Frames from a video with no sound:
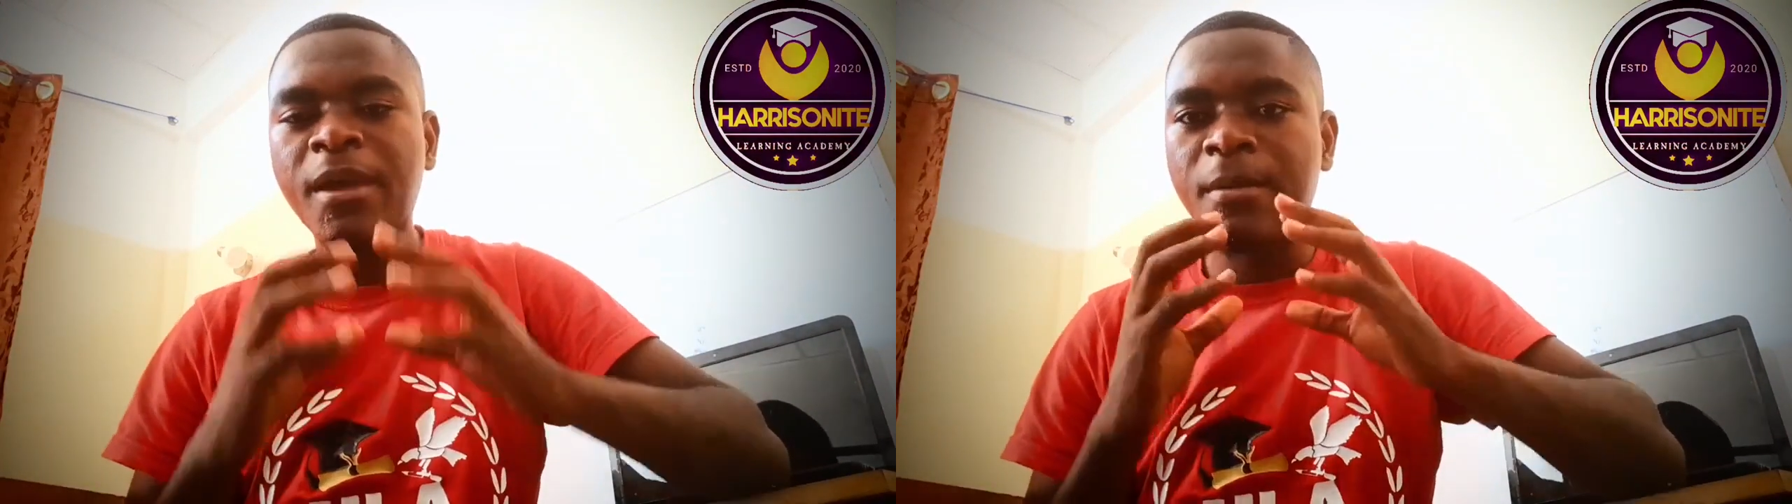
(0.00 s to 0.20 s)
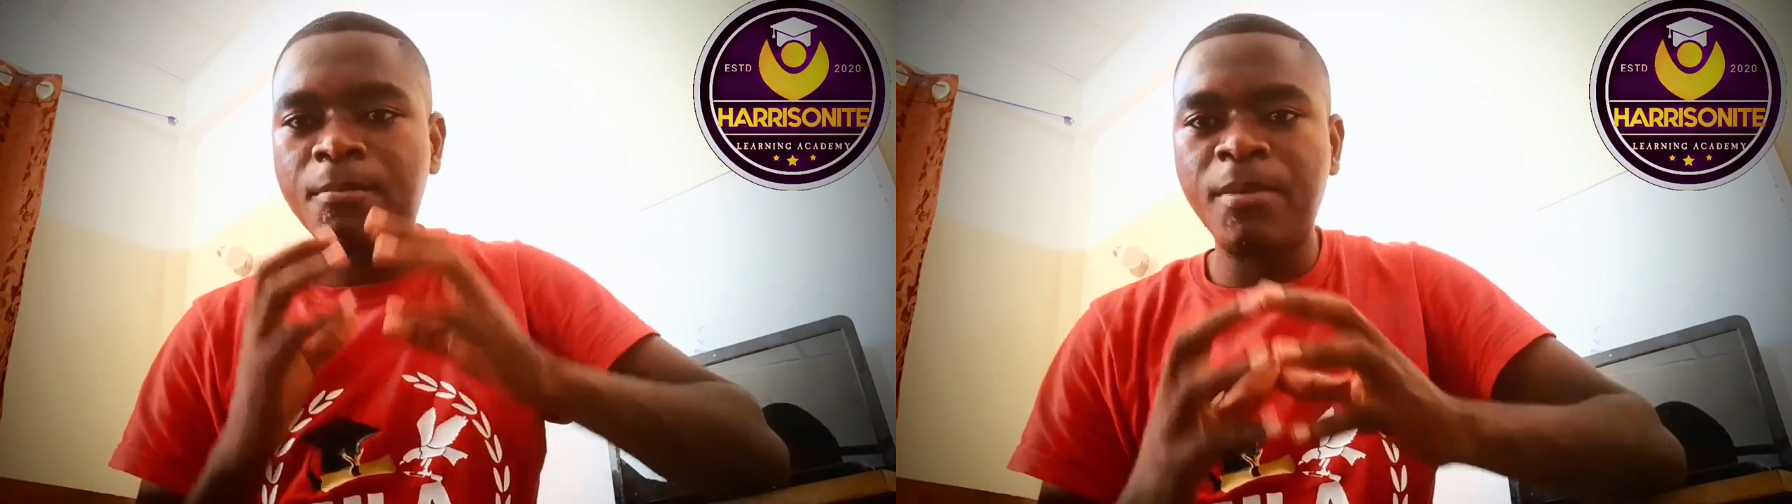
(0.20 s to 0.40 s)

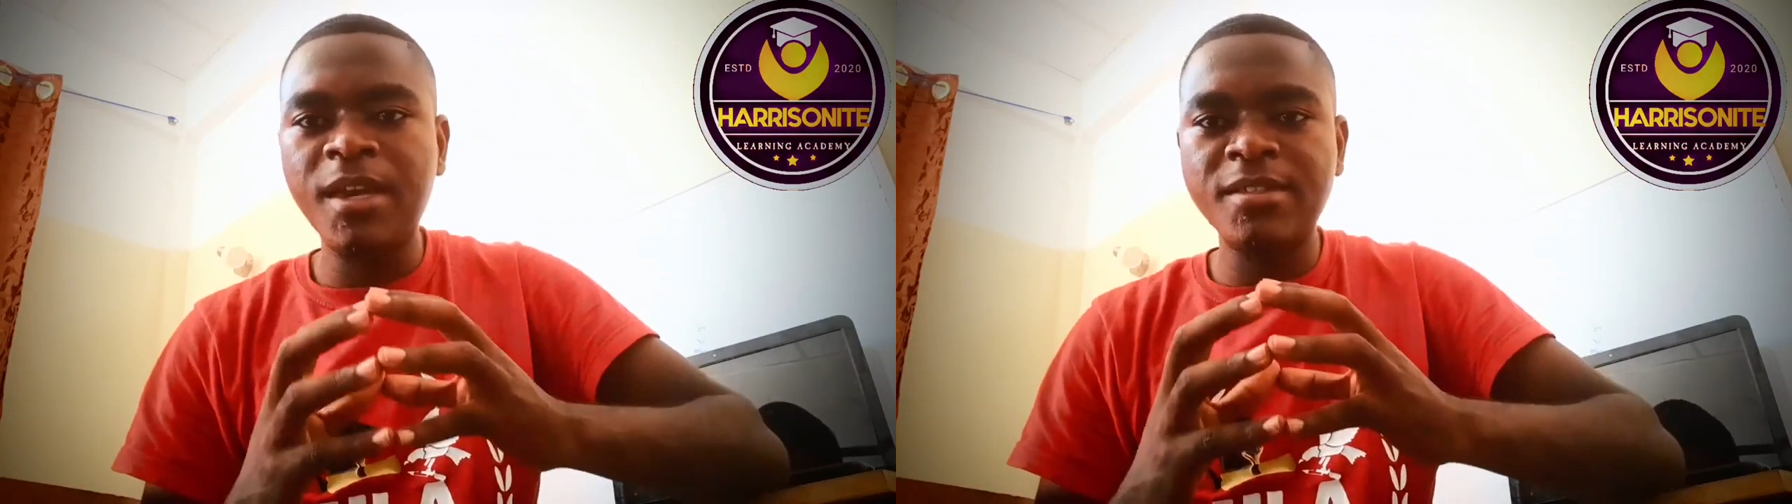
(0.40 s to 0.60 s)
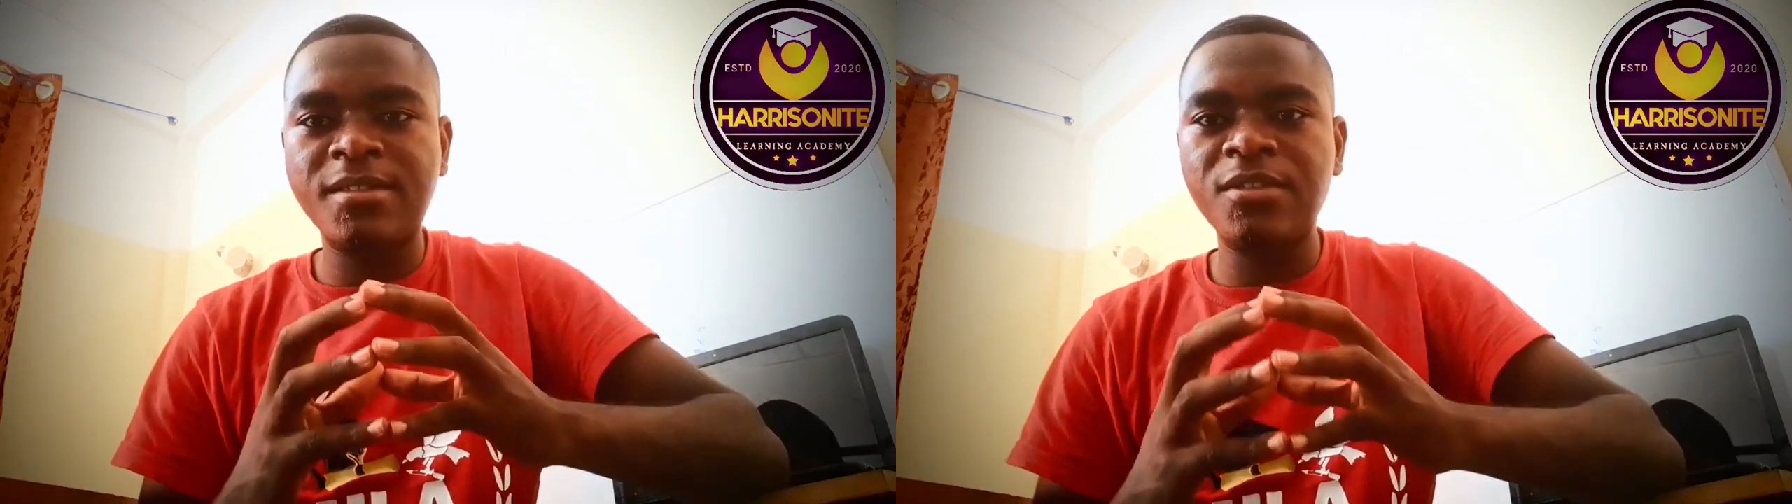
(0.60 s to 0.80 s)

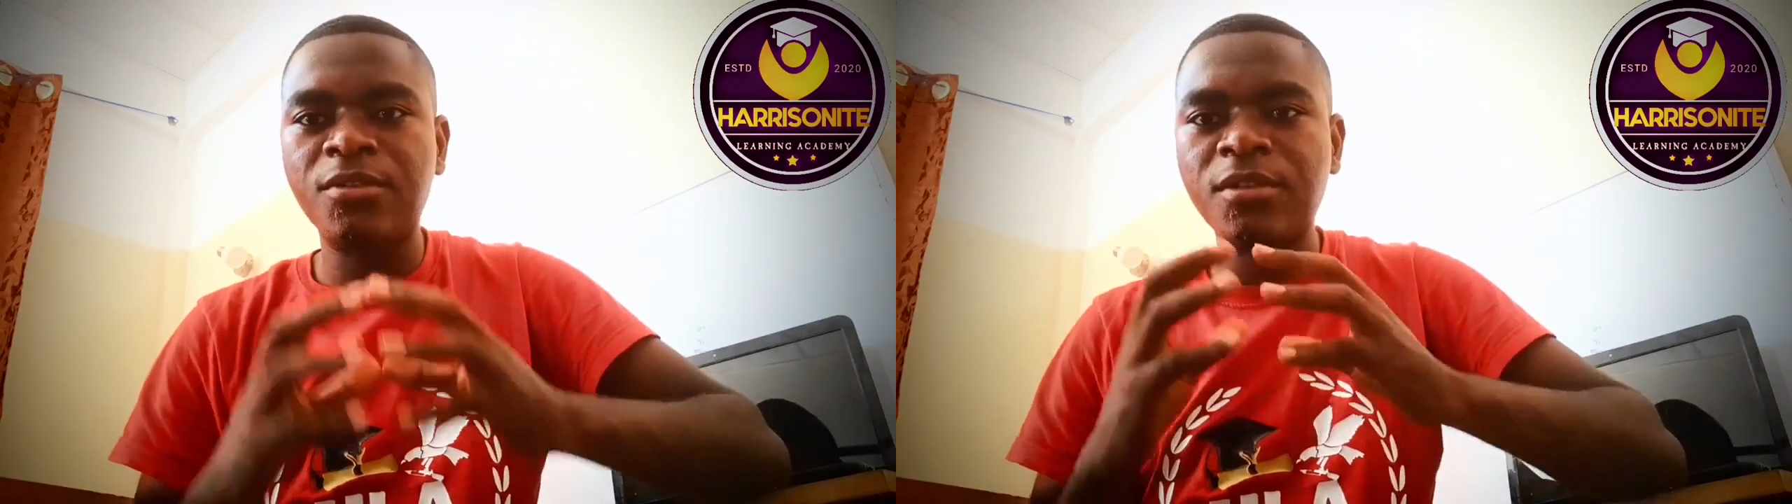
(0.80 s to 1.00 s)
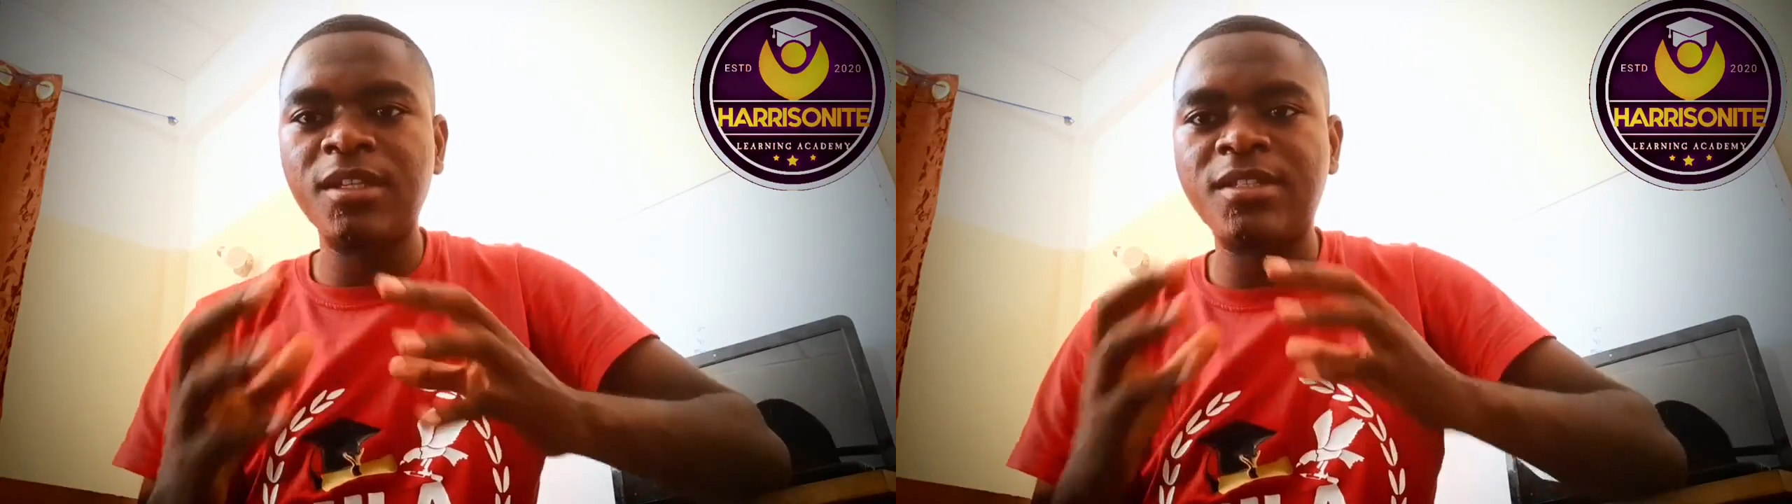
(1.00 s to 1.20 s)
based
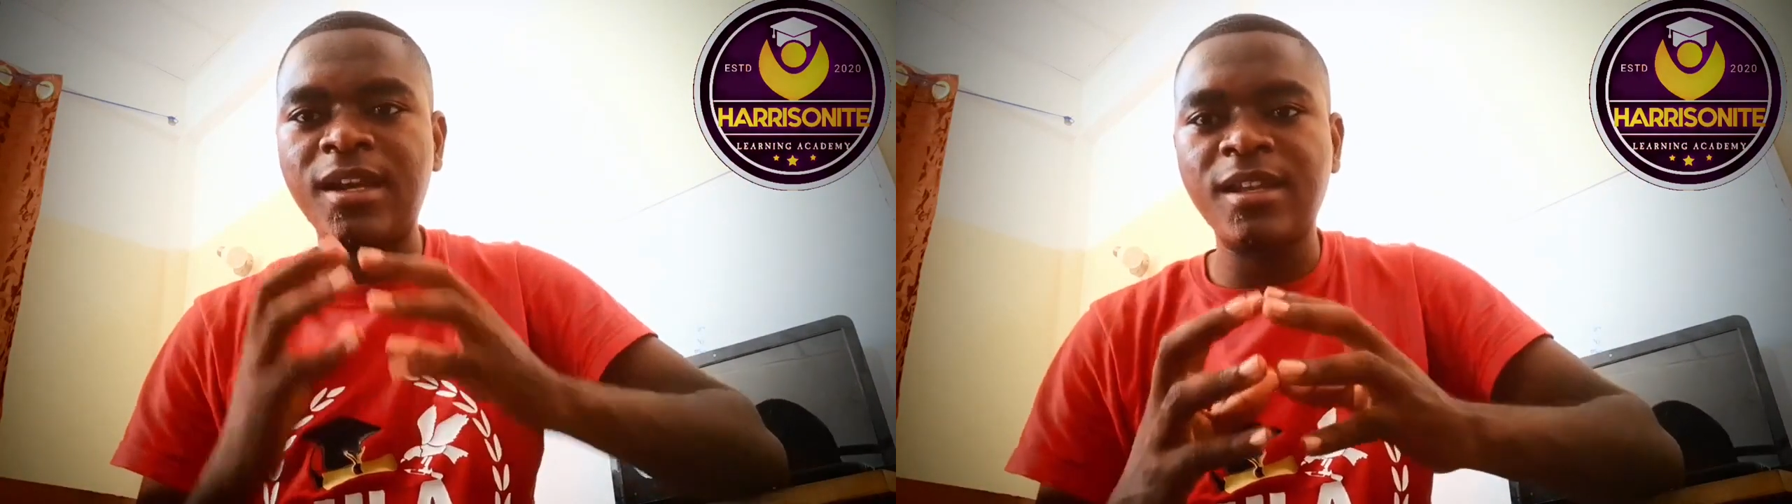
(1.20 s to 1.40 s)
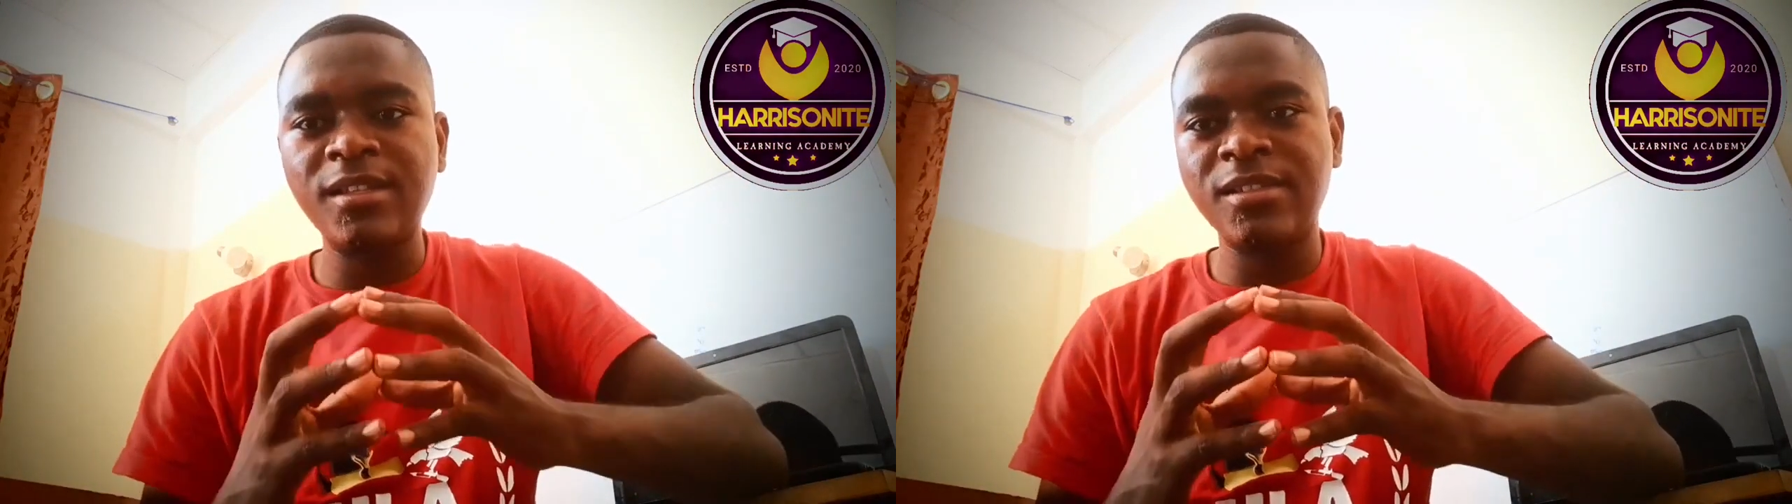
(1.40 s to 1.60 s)
on the
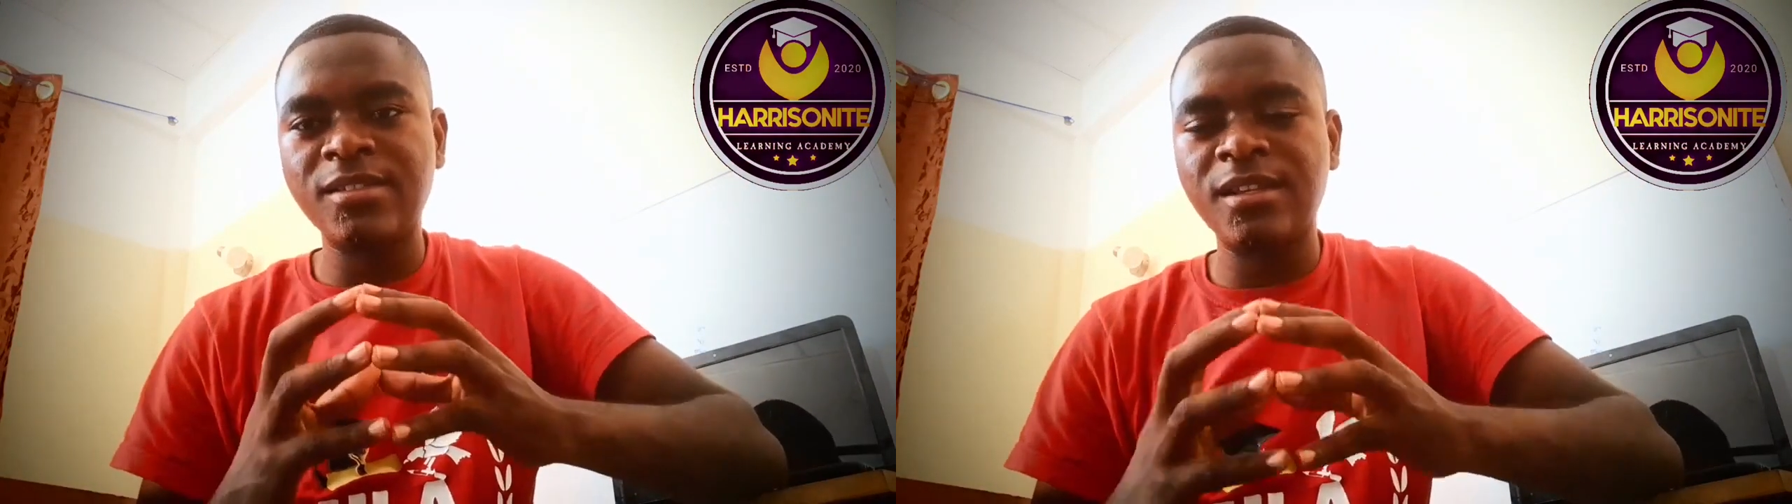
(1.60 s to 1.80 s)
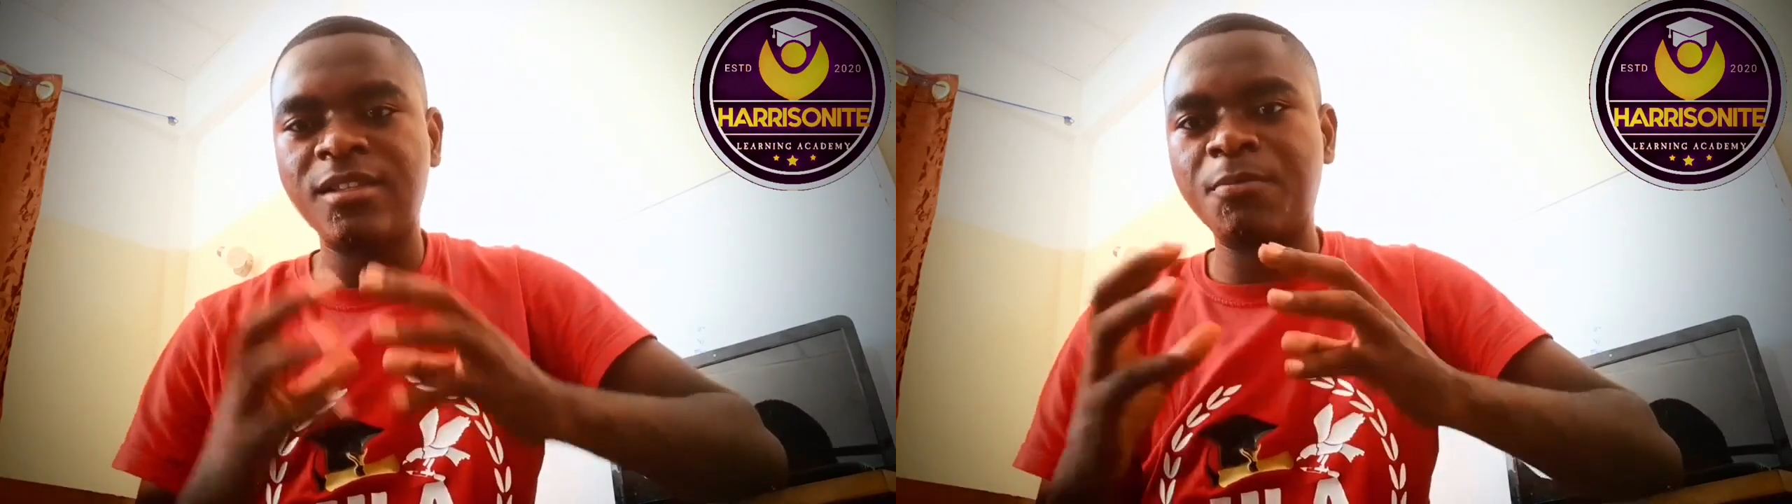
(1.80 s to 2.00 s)
challenges that